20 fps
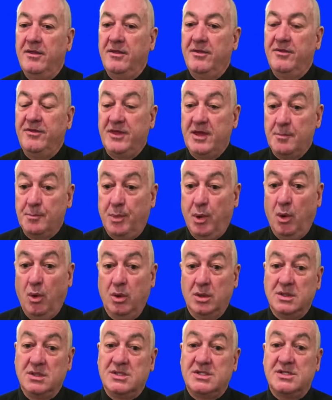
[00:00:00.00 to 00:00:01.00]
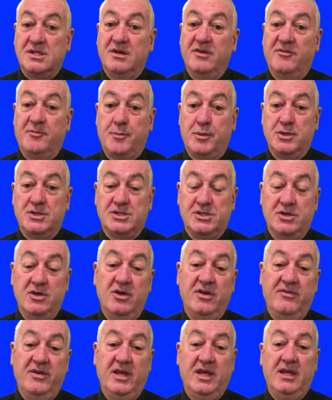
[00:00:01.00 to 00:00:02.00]
the importance of
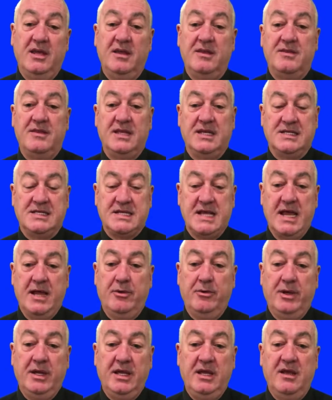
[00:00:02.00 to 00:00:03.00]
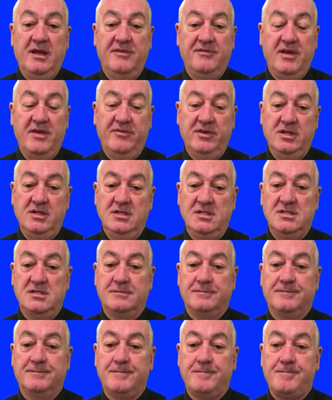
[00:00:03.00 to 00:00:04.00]
preserving the integrity of evidence.
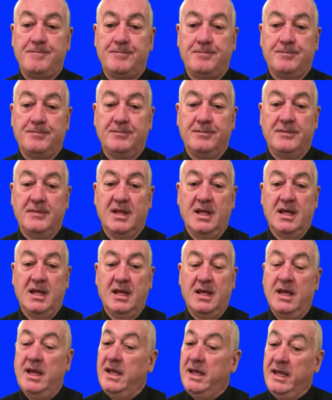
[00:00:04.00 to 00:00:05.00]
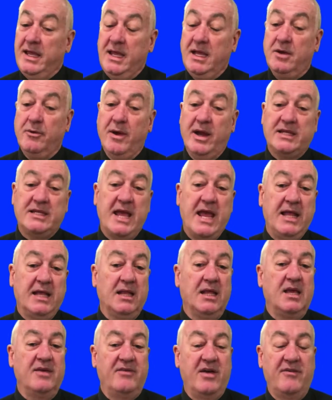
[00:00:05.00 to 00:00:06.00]
Incorrect
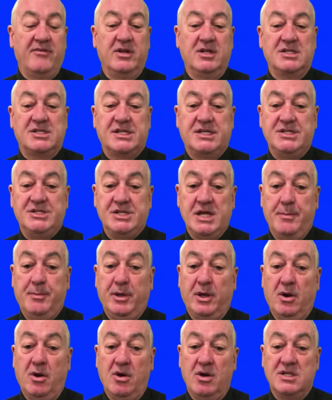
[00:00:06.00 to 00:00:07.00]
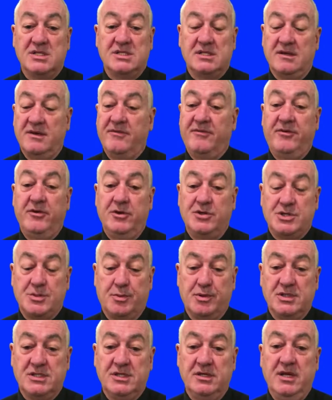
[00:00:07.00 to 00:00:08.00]
handling of evidence can jeopardise future
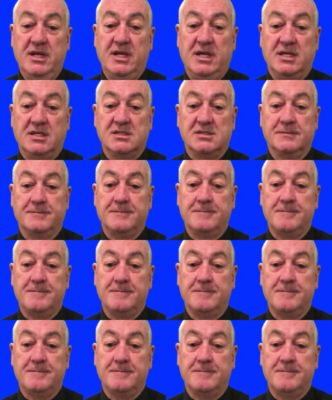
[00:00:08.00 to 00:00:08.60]
proceedings.